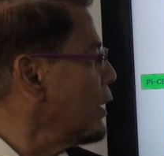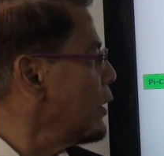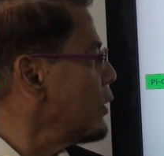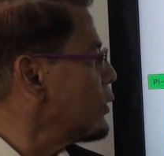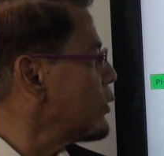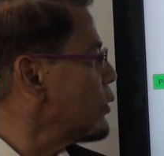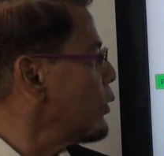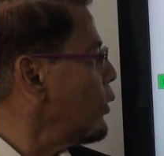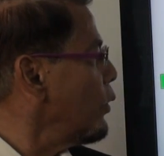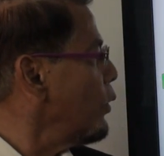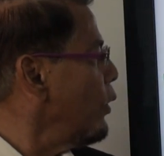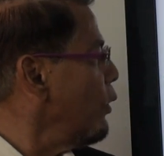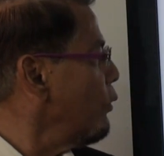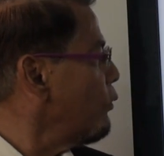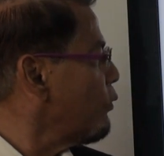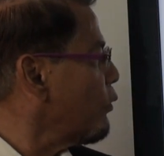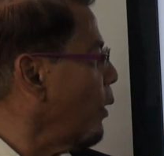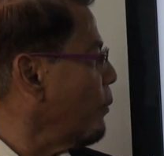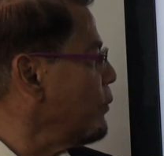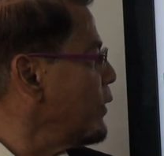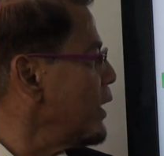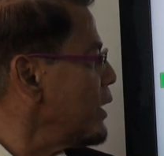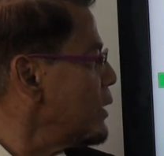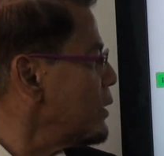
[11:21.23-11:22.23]
So
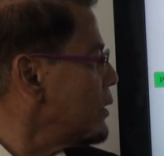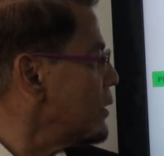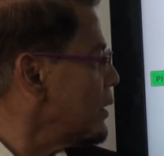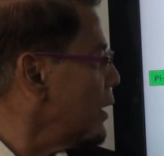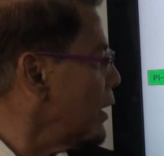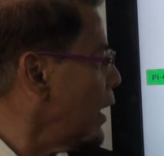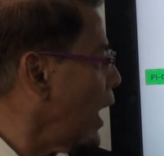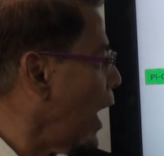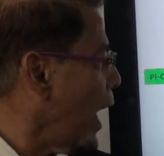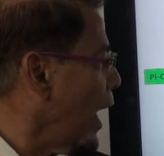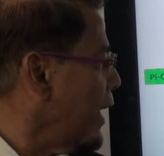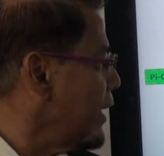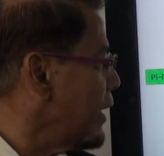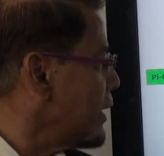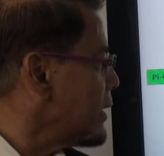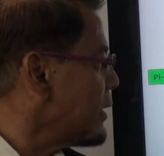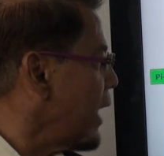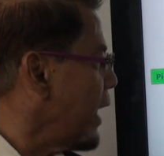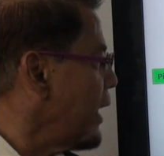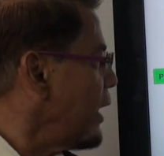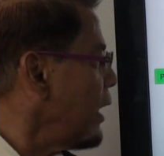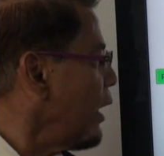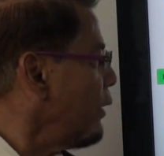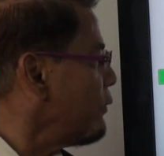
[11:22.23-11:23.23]
from this
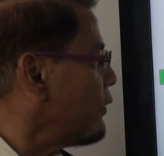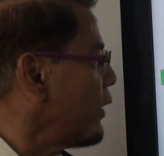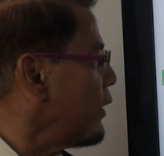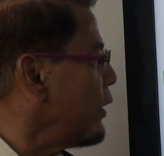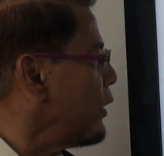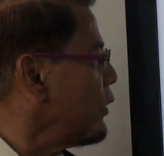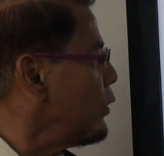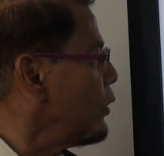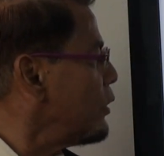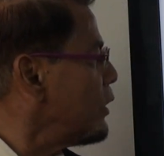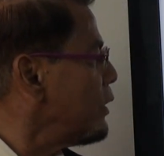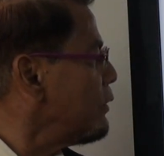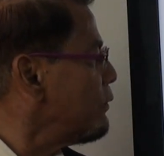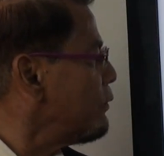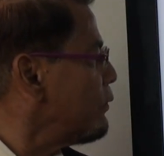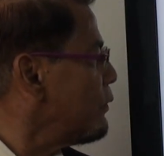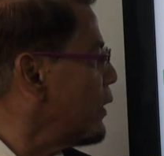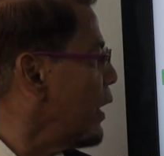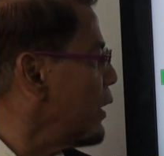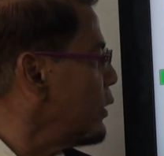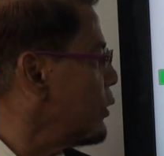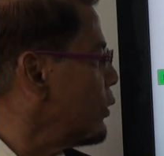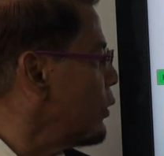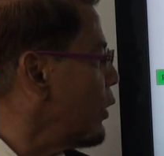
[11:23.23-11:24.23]
understanding of the
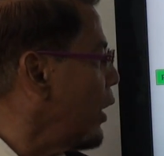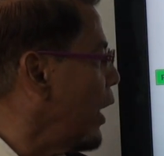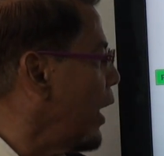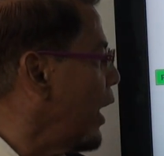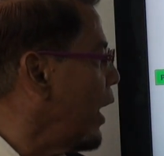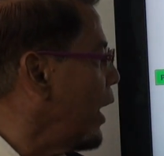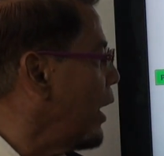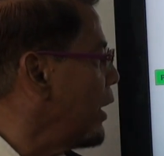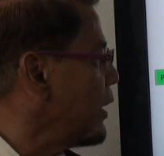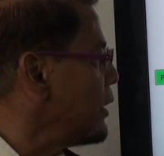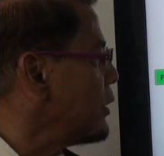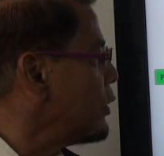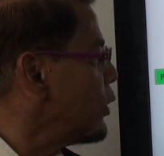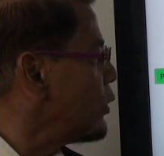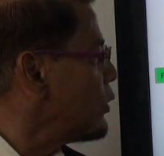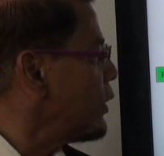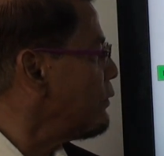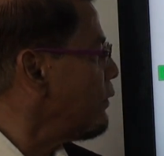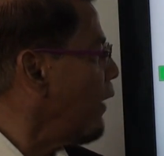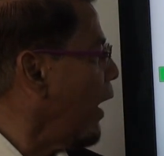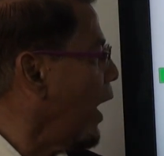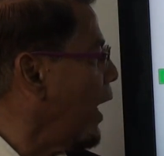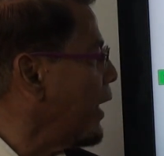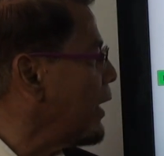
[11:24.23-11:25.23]

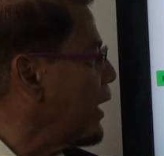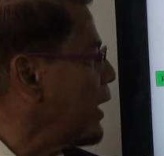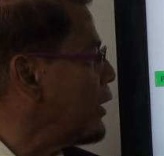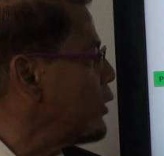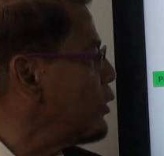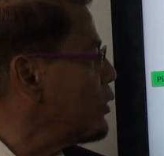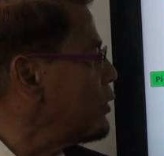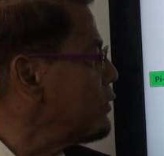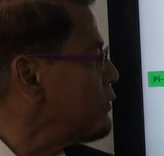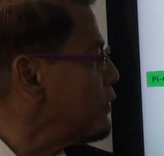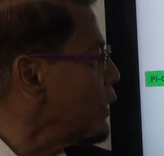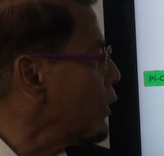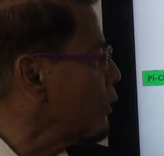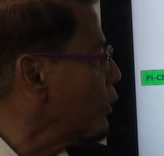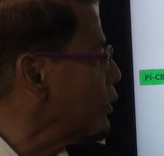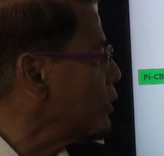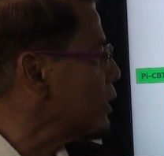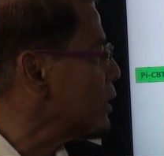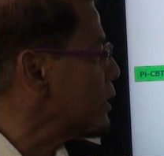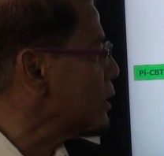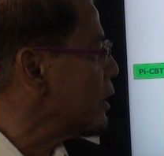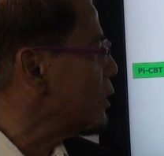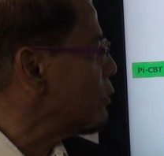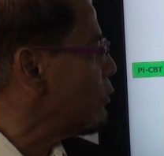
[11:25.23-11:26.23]
intuitive heart and universal
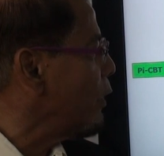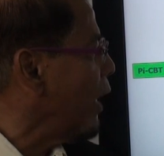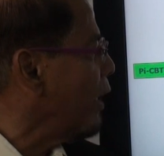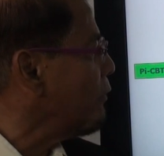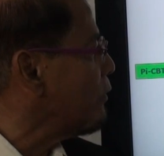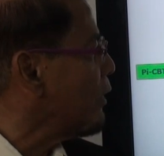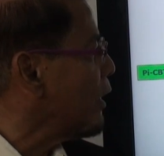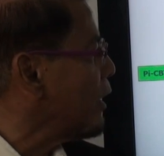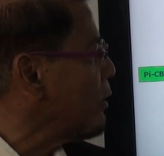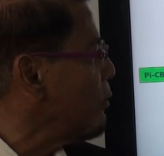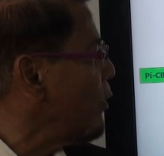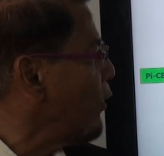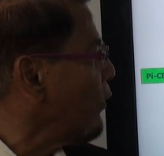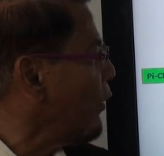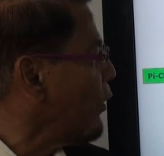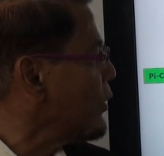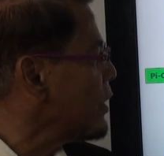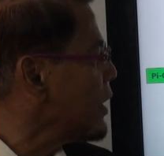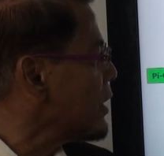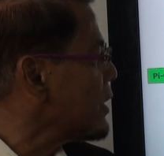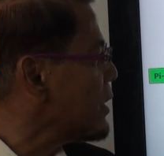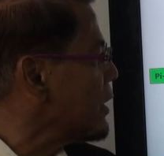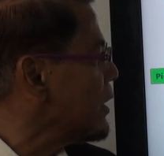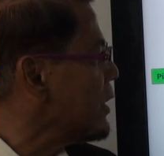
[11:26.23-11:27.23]
consciousness, we have the realm of
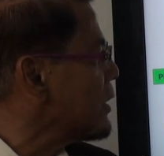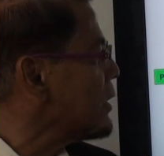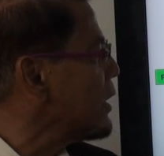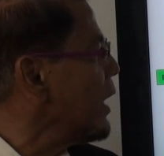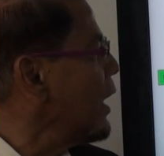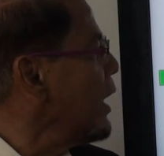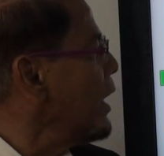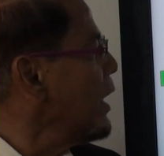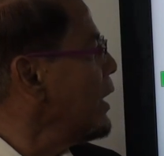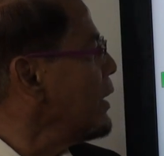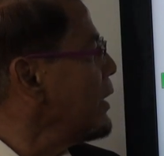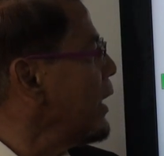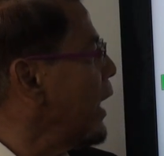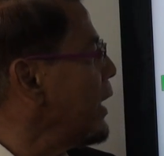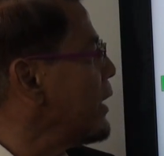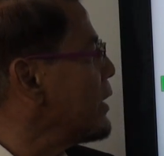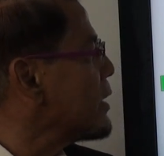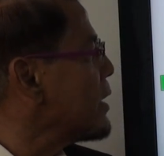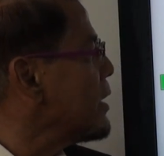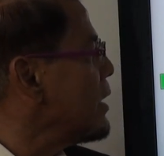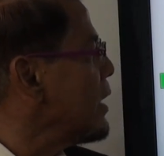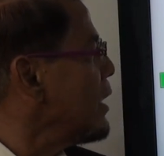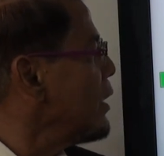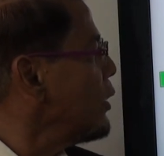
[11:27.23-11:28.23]
consciousness that
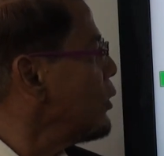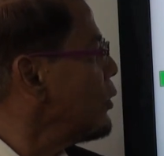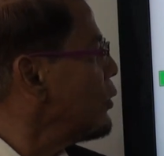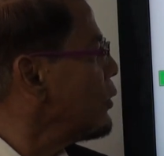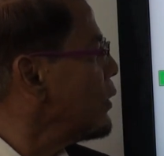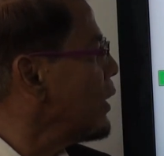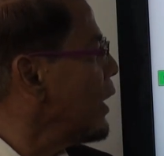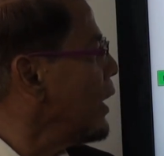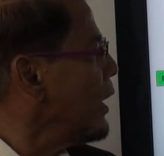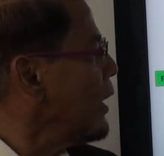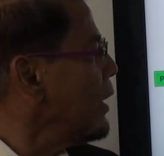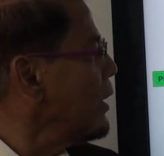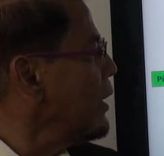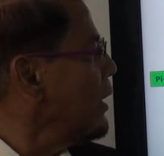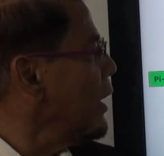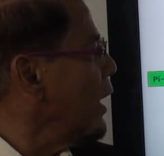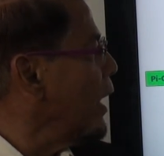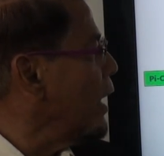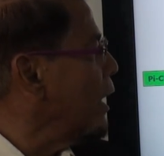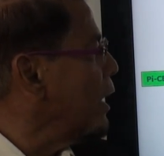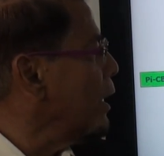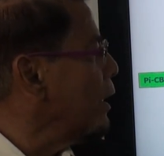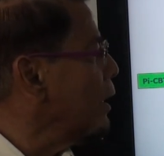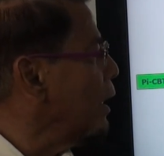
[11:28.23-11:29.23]
is linked to the
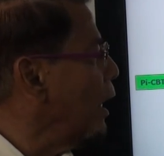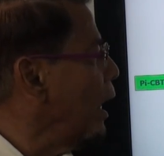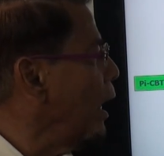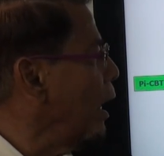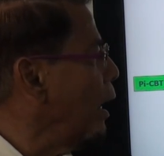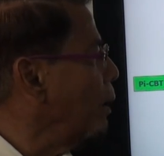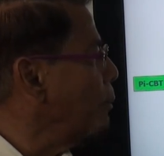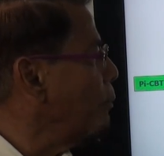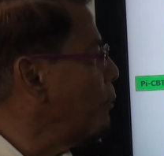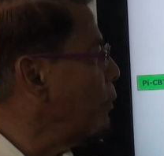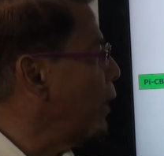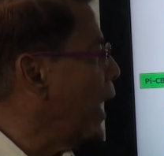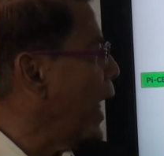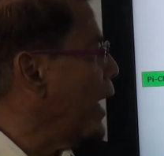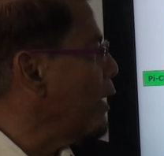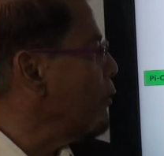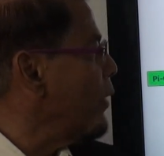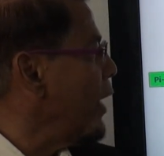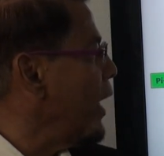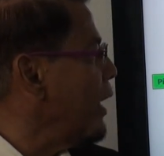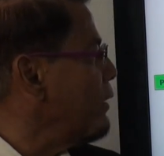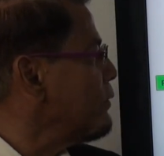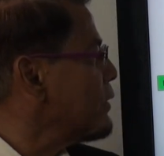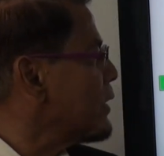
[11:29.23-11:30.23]
Planck
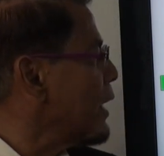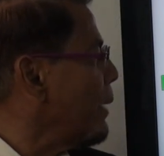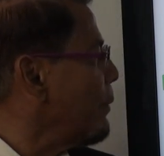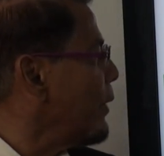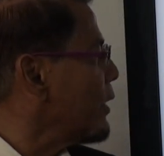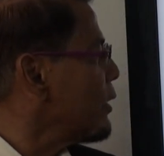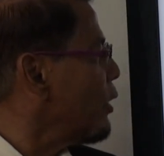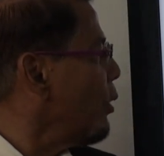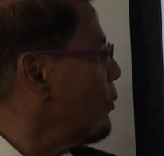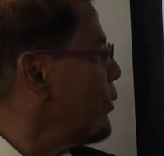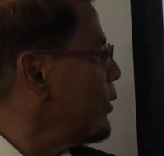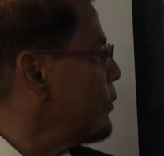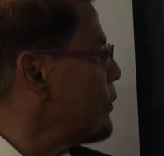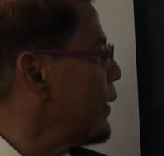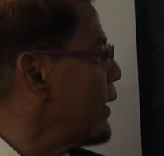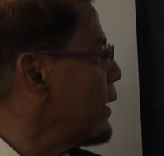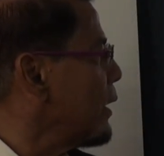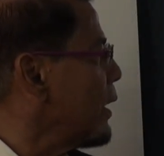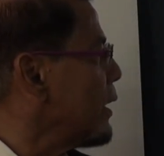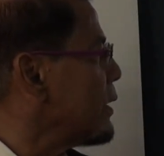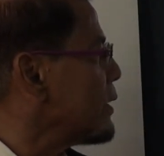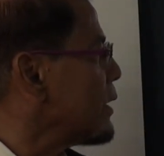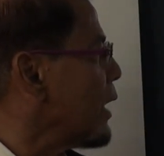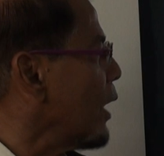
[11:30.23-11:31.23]
wave, subatomic
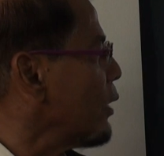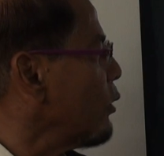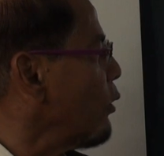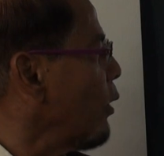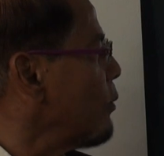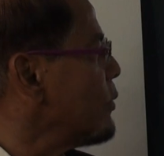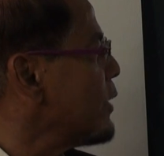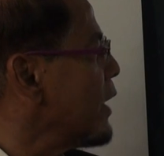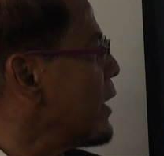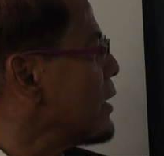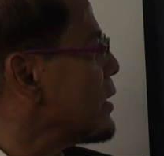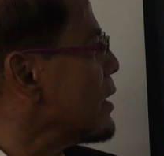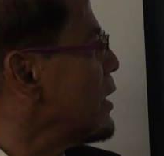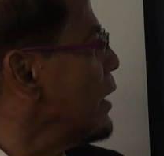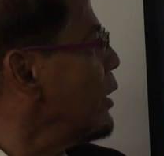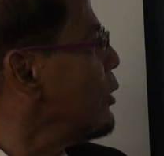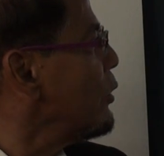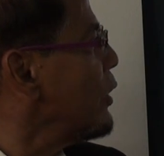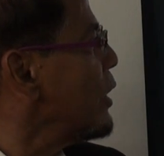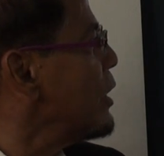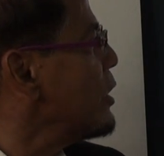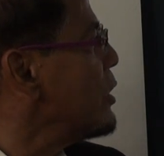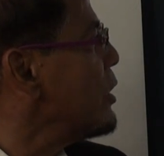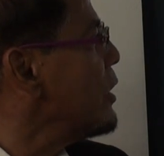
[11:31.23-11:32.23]
particles, atoms, that is linked
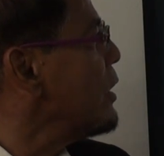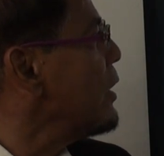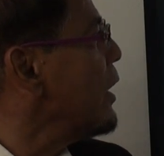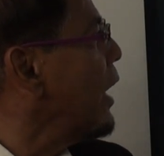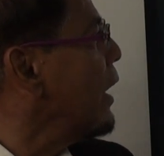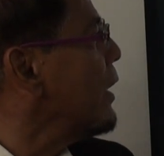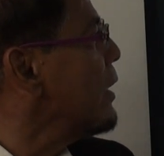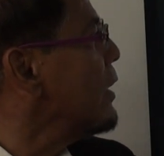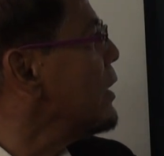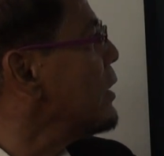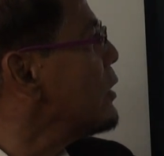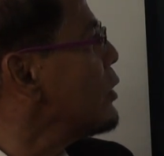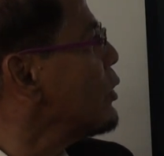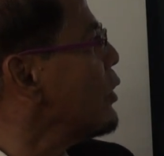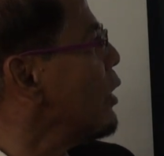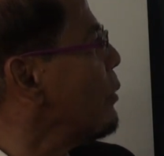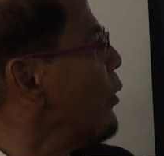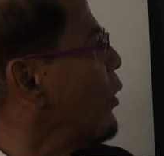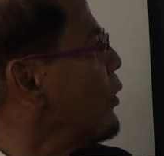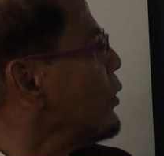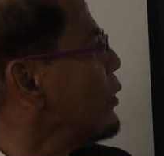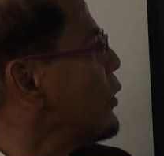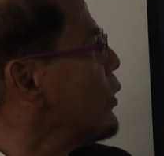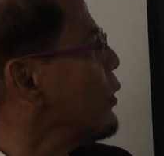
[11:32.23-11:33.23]
to the gene, that links to the
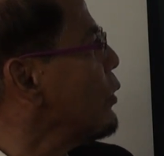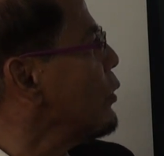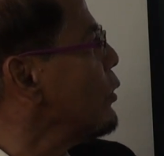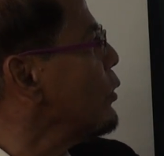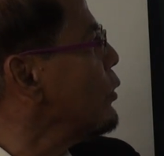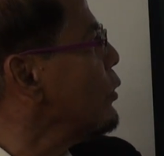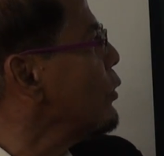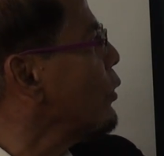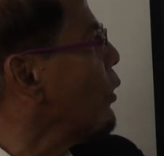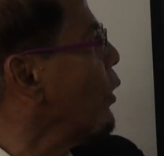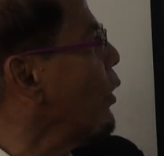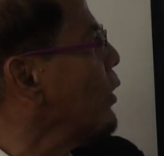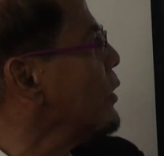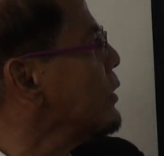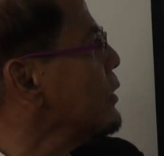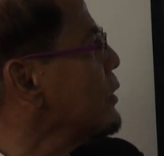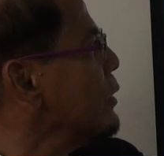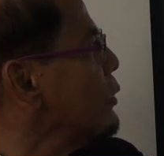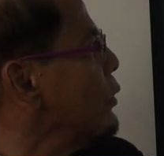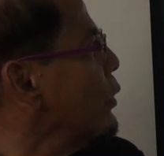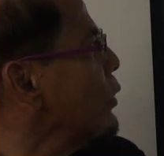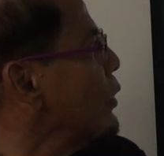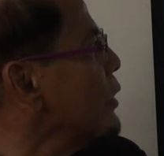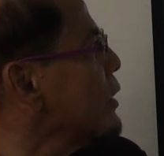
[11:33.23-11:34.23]
molecule, neurons,
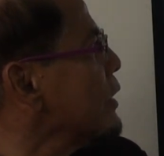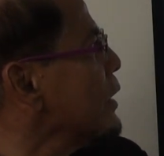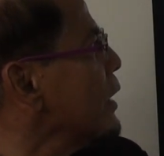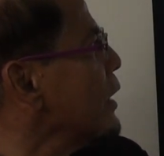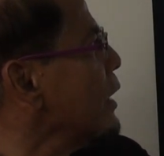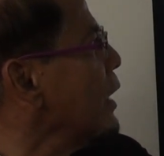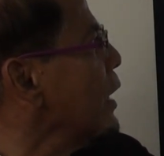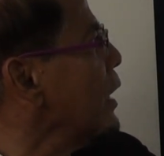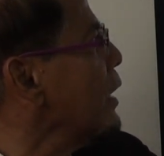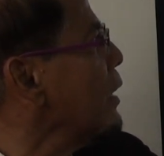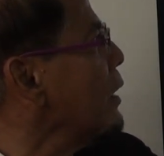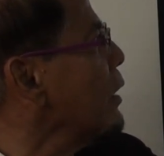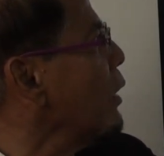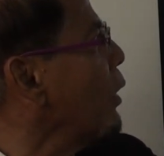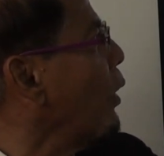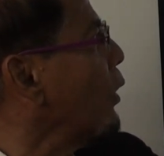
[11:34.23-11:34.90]
neural circuit,